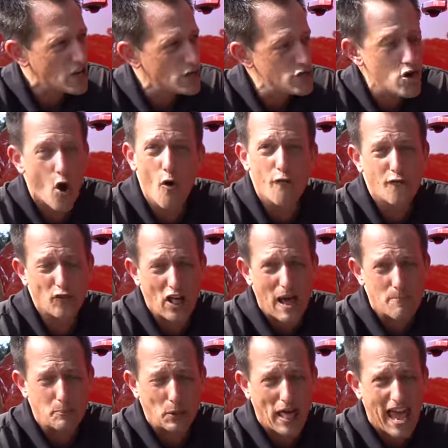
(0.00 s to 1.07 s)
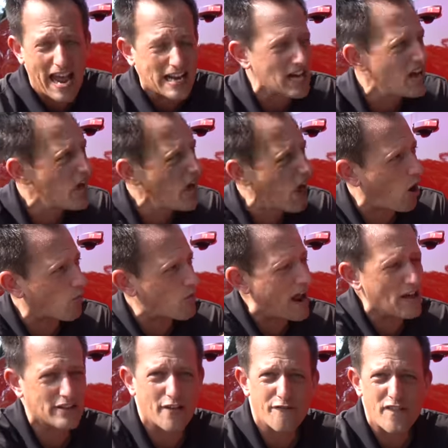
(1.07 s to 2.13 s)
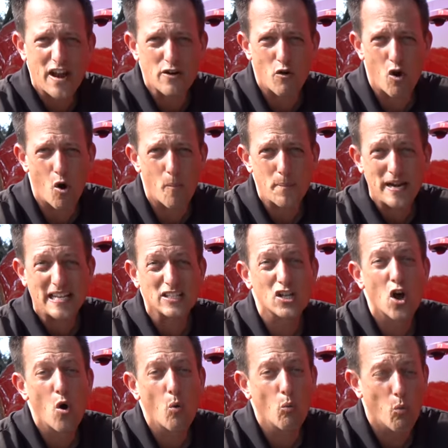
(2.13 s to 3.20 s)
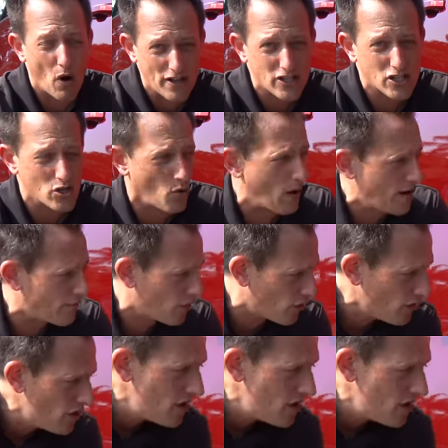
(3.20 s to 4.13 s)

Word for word: no flat black around the fender openings whatsoever.